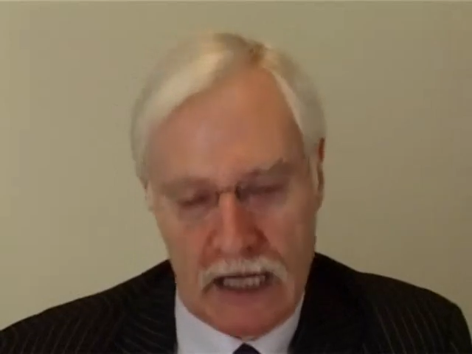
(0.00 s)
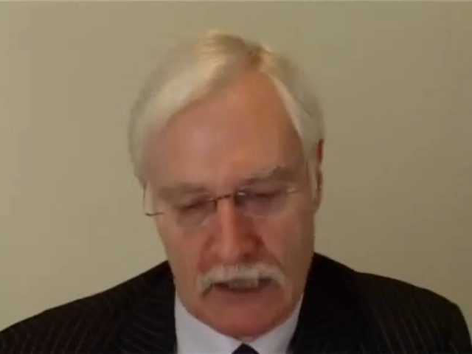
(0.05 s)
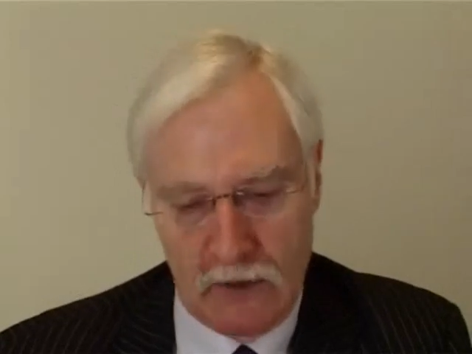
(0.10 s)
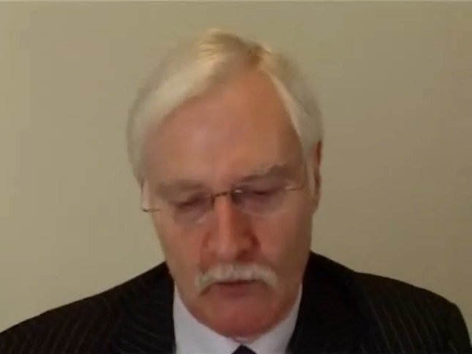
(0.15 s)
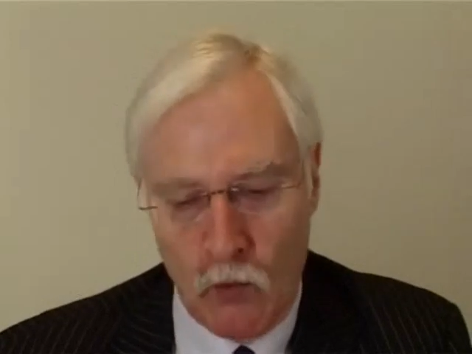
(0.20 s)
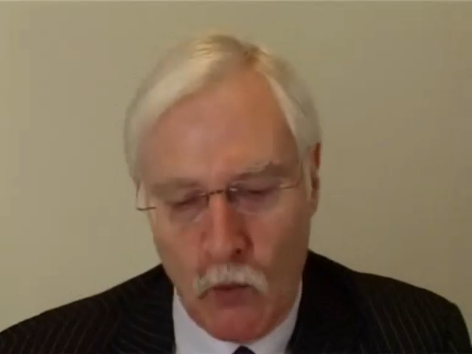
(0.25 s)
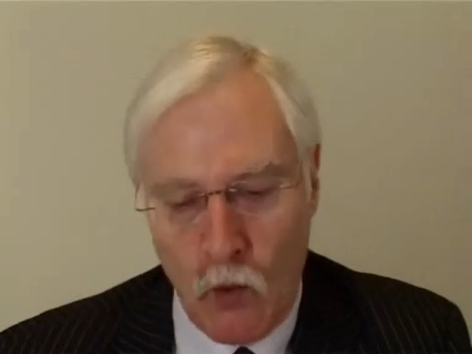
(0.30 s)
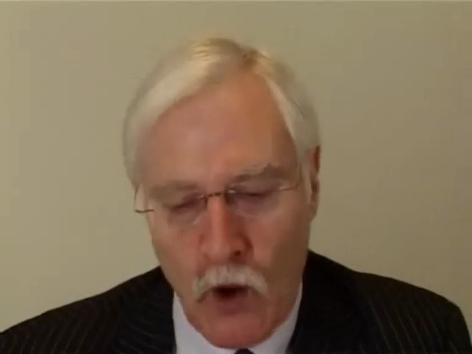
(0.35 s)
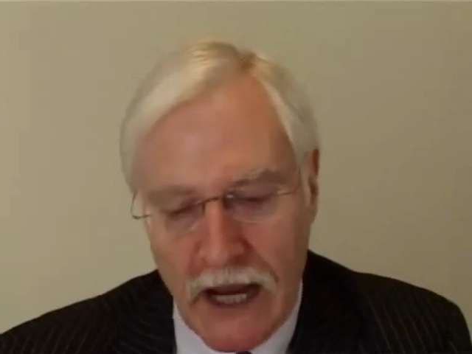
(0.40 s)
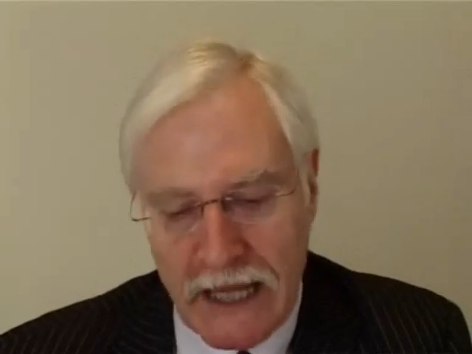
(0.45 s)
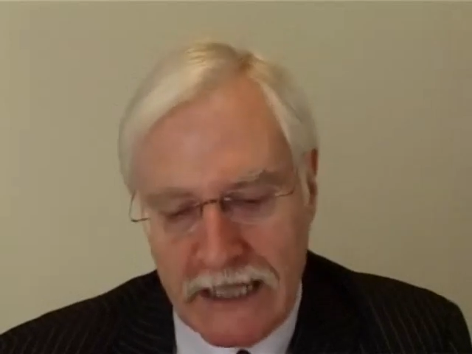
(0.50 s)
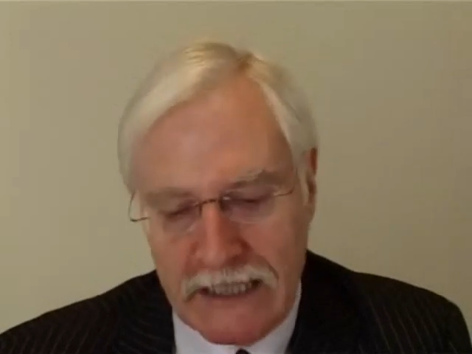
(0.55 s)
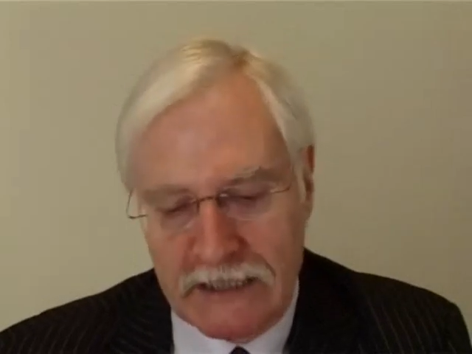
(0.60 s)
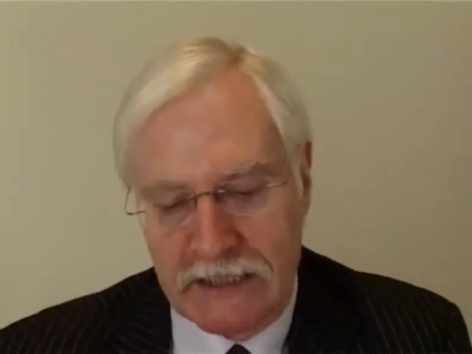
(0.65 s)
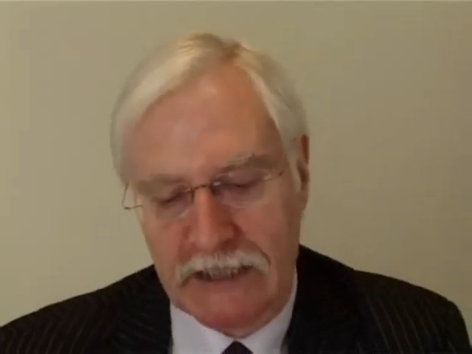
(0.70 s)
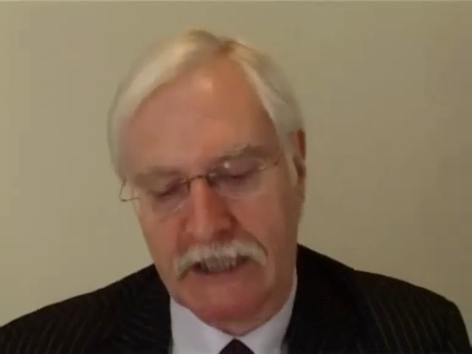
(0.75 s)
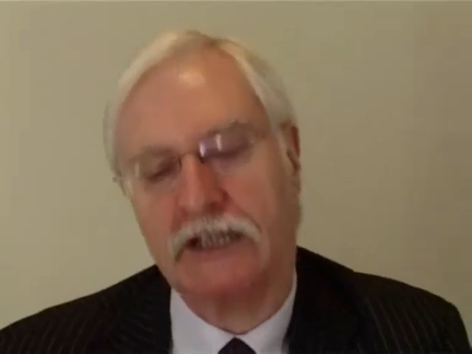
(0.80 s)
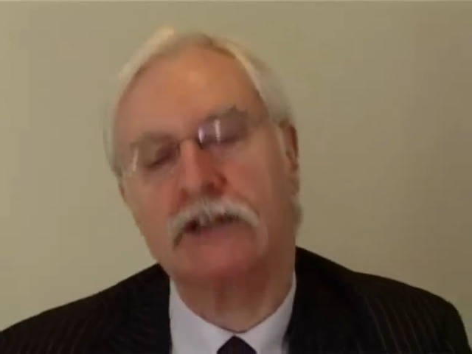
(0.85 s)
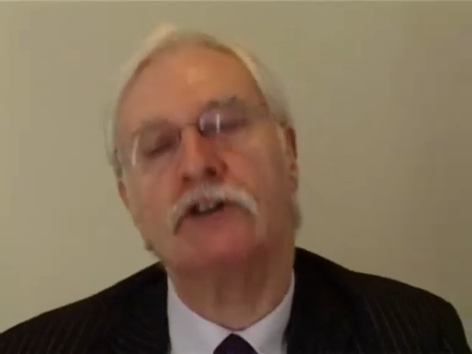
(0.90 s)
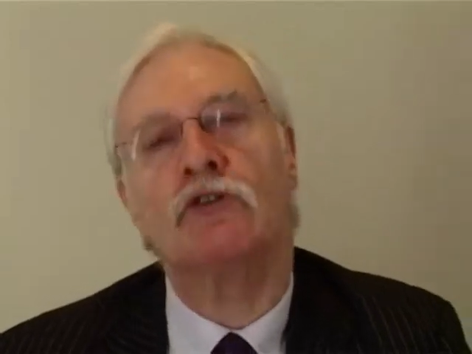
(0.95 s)
and
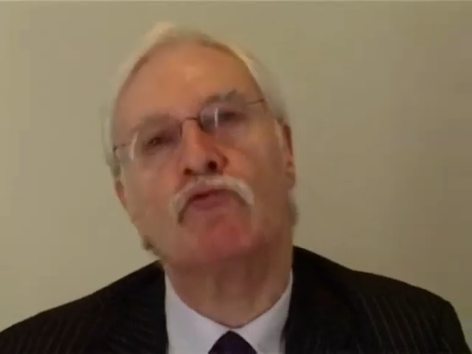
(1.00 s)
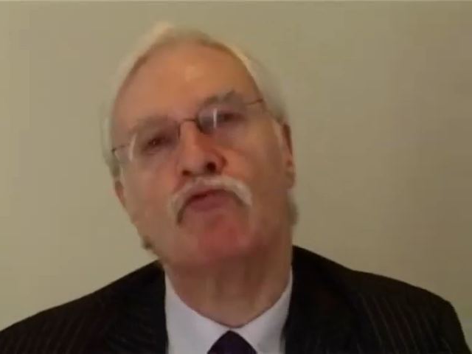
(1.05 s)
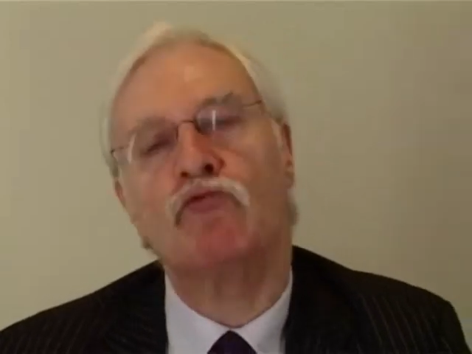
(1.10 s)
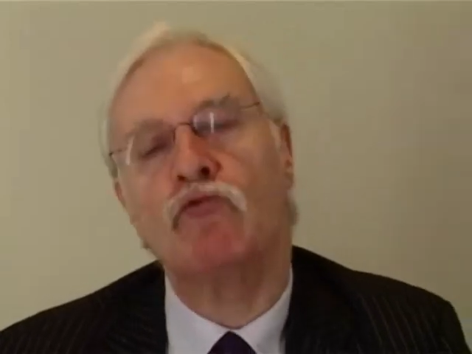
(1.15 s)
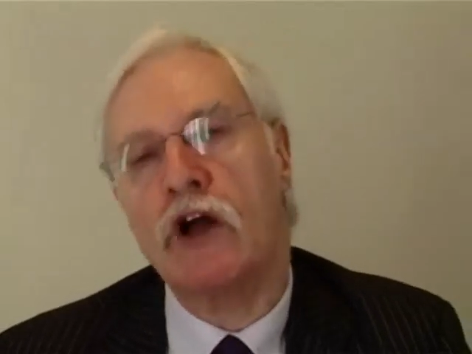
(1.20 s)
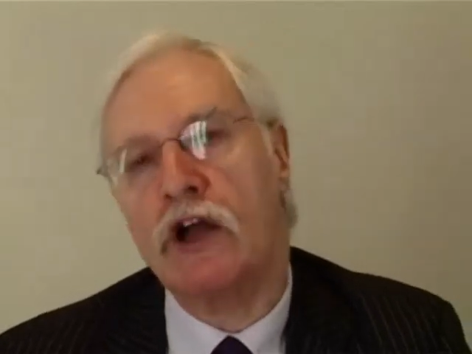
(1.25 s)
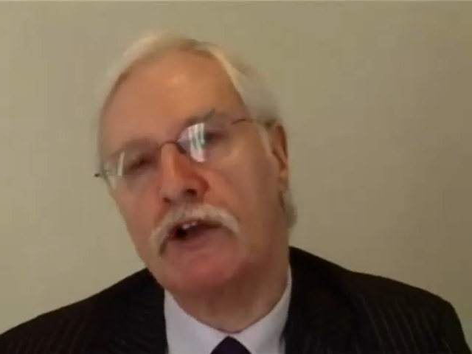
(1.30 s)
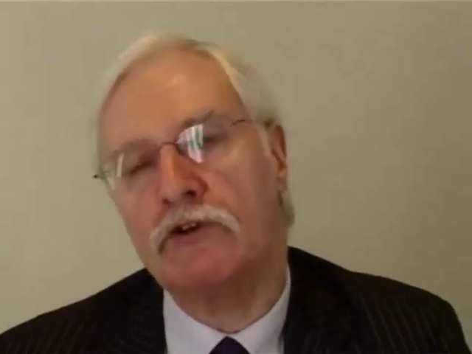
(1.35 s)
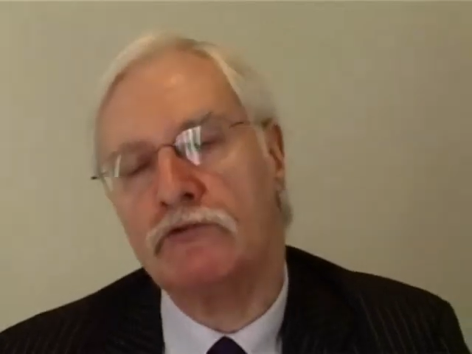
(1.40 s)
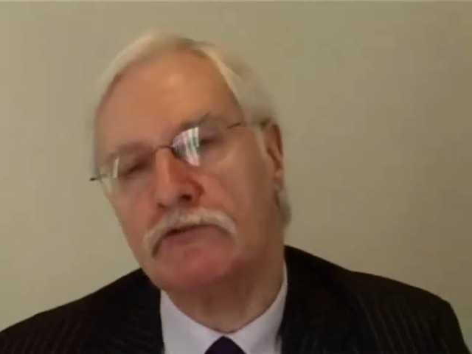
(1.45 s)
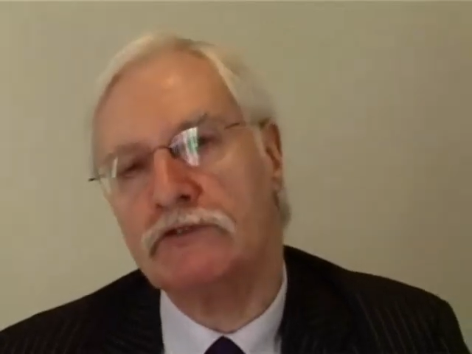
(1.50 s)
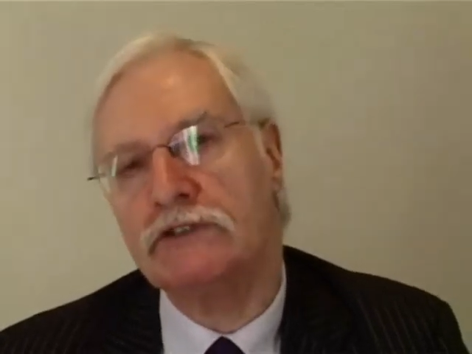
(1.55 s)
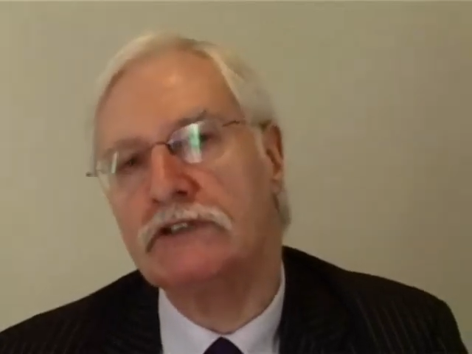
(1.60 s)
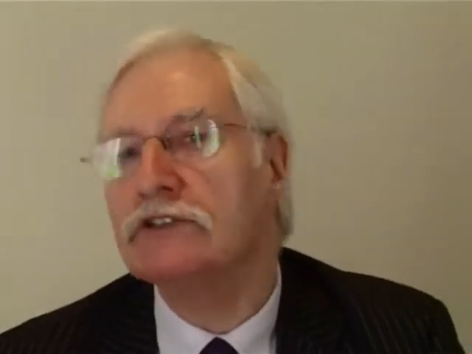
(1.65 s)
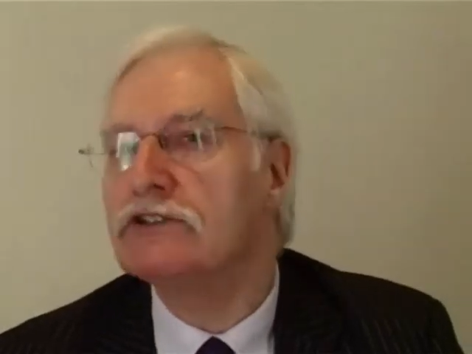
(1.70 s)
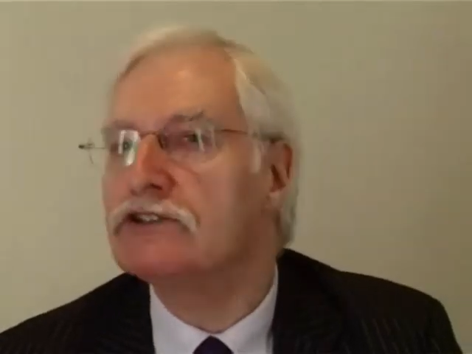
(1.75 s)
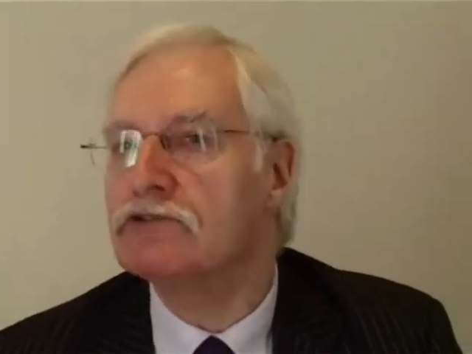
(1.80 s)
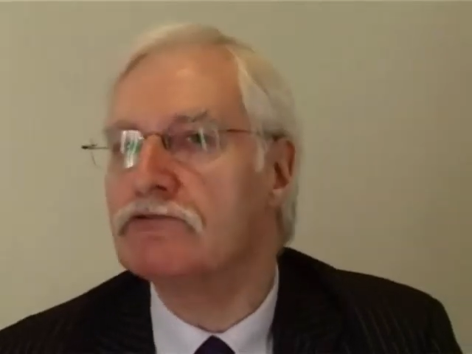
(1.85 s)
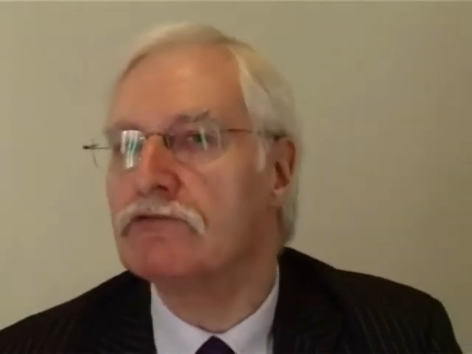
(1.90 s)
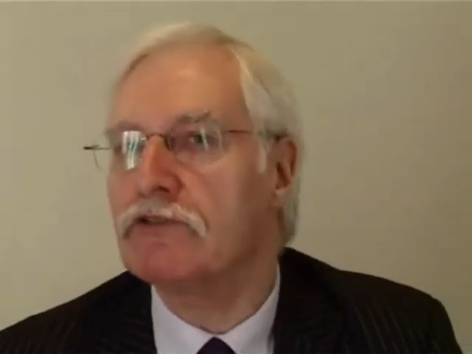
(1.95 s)
winding
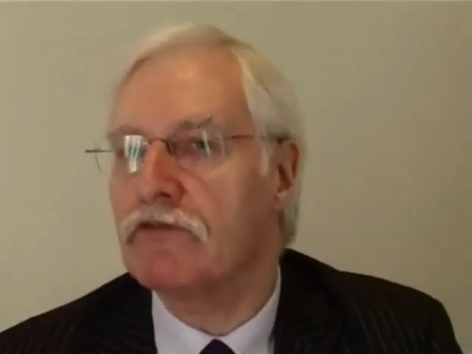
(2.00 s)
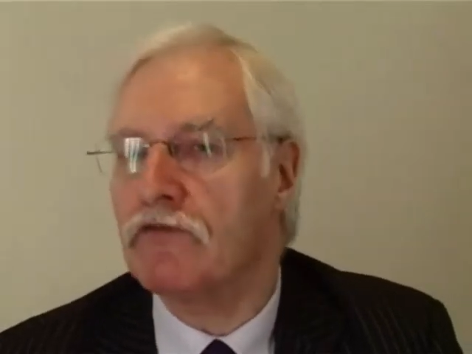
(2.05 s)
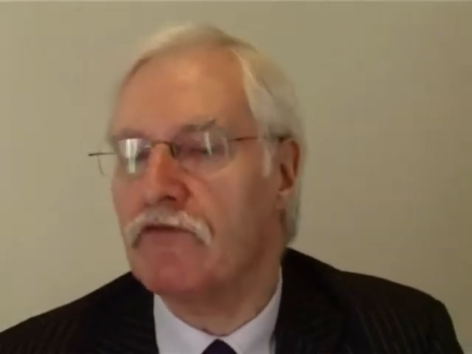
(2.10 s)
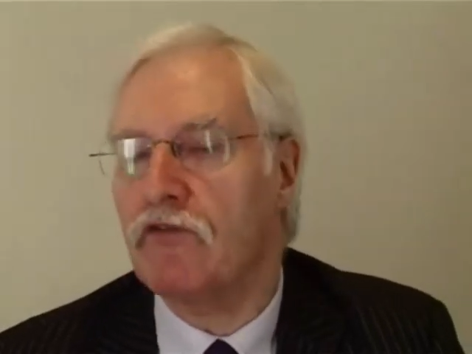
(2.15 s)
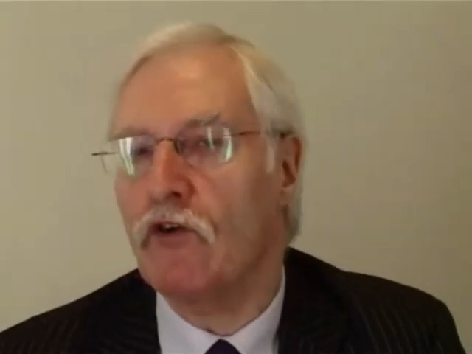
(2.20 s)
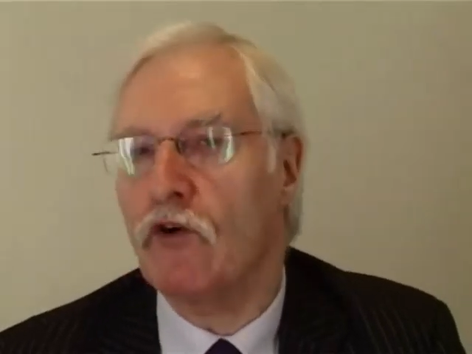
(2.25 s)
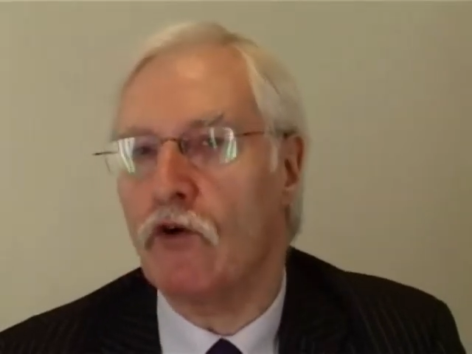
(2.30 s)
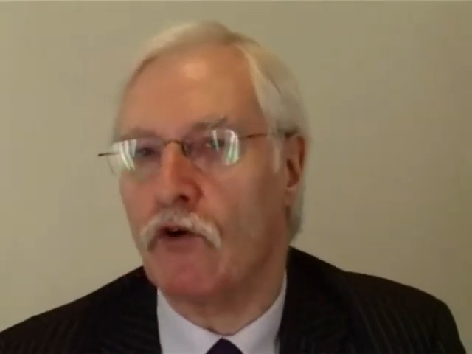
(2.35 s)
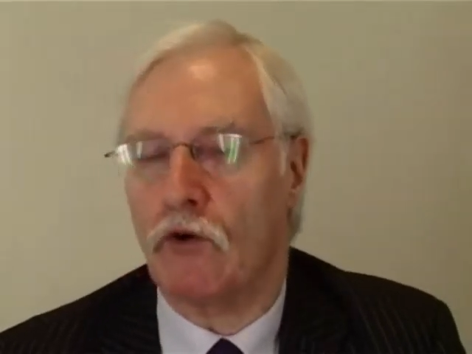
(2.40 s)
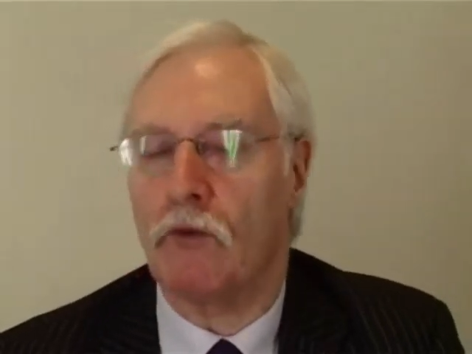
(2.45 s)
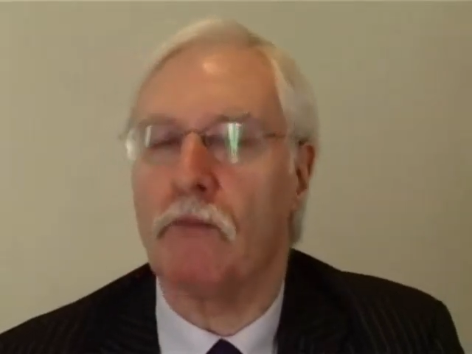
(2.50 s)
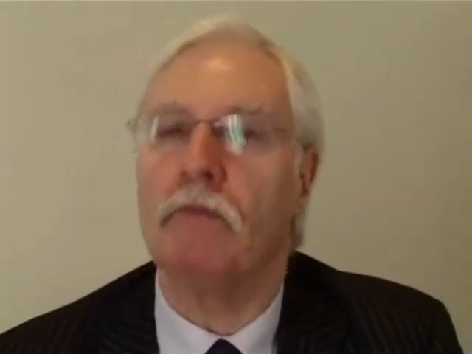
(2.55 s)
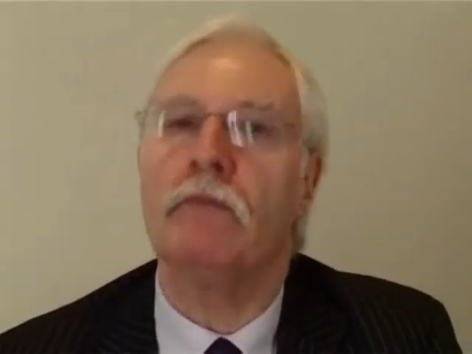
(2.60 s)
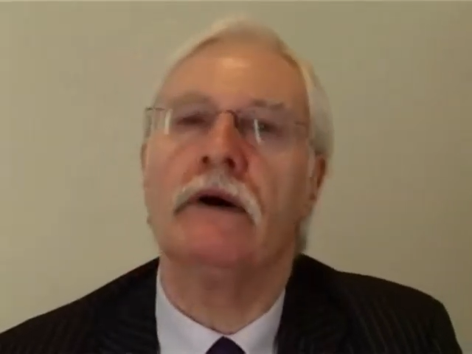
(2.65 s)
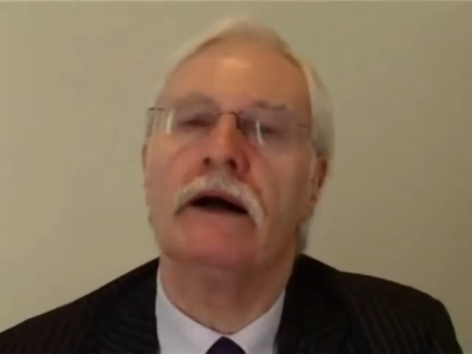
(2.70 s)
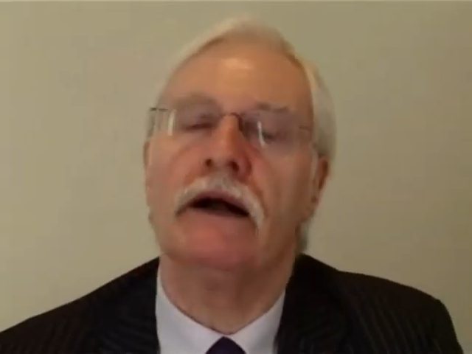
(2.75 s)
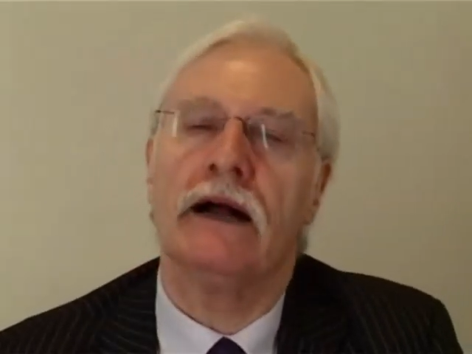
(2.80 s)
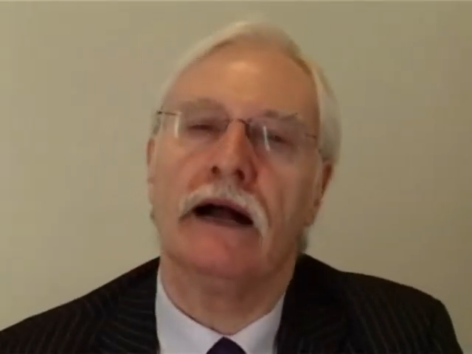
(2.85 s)
road to reform